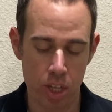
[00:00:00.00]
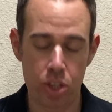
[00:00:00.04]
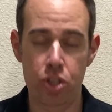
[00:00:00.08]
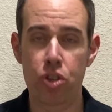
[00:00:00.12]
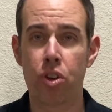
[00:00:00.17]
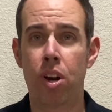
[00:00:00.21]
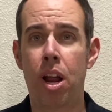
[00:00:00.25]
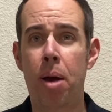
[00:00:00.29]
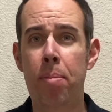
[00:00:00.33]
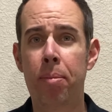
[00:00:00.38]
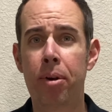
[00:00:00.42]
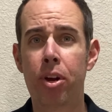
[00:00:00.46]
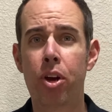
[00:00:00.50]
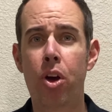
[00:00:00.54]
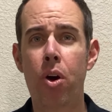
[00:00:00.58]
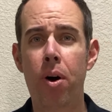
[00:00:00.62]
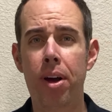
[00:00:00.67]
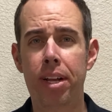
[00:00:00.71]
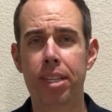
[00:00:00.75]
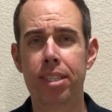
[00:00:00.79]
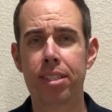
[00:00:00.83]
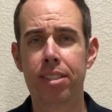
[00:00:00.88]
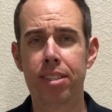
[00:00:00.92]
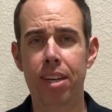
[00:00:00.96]
So now I'm going to go
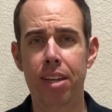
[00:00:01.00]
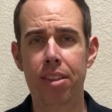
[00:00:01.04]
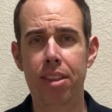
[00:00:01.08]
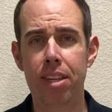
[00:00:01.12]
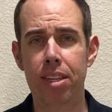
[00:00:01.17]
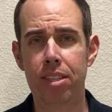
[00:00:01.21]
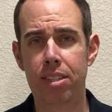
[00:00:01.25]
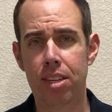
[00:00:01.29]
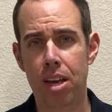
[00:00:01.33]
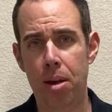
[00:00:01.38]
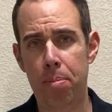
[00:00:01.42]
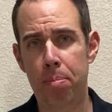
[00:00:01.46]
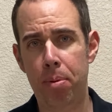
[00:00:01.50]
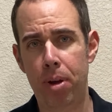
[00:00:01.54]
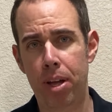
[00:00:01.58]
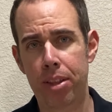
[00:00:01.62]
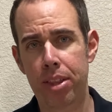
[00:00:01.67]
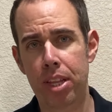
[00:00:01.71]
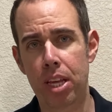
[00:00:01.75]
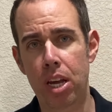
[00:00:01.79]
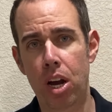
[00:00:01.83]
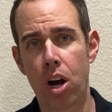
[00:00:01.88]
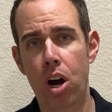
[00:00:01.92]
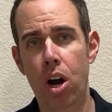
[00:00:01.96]
ahead and set this up
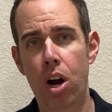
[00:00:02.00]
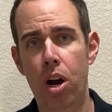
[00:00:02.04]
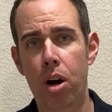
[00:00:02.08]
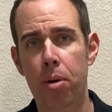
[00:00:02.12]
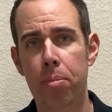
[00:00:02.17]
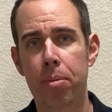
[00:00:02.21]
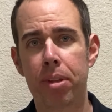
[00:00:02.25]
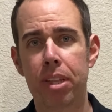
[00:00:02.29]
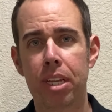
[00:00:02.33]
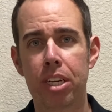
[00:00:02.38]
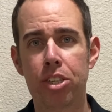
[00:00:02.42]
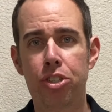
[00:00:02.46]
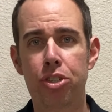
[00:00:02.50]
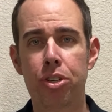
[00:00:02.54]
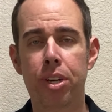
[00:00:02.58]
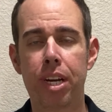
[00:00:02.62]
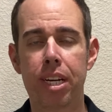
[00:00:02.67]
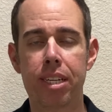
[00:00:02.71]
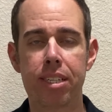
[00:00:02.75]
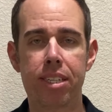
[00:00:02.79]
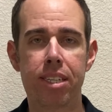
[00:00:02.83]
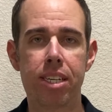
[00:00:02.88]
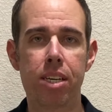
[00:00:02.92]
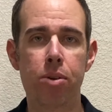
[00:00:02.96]
on the arm and let you
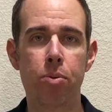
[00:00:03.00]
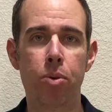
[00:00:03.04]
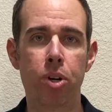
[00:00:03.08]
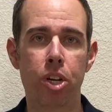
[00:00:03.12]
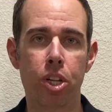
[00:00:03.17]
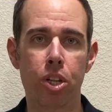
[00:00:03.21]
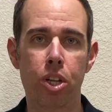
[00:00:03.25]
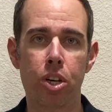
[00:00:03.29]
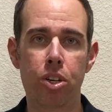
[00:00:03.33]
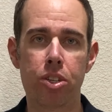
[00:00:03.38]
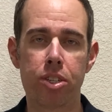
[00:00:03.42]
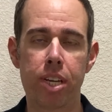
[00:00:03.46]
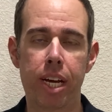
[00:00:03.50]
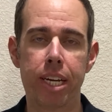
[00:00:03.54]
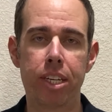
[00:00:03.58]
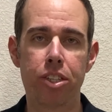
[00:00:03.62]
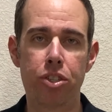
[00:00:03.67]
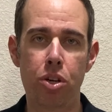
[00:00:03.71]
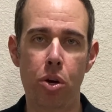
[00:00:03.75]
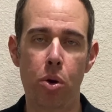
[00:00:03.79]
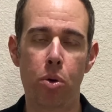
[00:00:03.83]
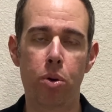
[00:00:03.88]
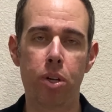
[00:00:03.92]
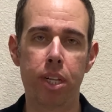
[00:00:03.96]
guys see what it looks like
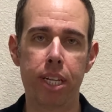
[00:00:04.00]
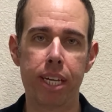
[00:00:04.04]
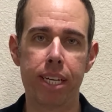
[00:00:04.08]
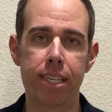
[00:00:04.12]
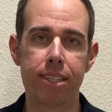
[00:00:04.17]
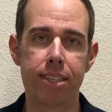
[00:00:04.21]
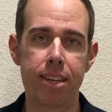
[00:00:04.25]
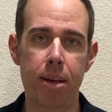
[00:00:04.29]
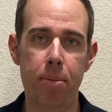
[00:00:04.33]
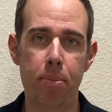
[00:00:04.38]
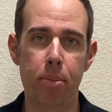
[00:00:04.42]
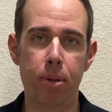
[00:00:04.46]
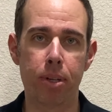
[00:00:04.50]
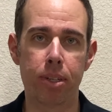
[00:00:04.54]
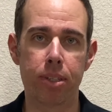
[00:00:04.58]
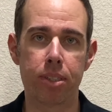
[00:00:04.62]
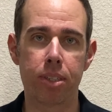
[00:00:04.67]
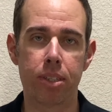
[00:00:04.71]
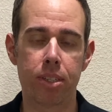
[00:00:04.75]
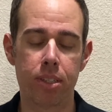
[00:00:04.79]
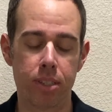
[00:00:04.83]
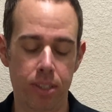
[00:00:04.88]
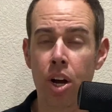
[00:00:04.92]
totally assembled.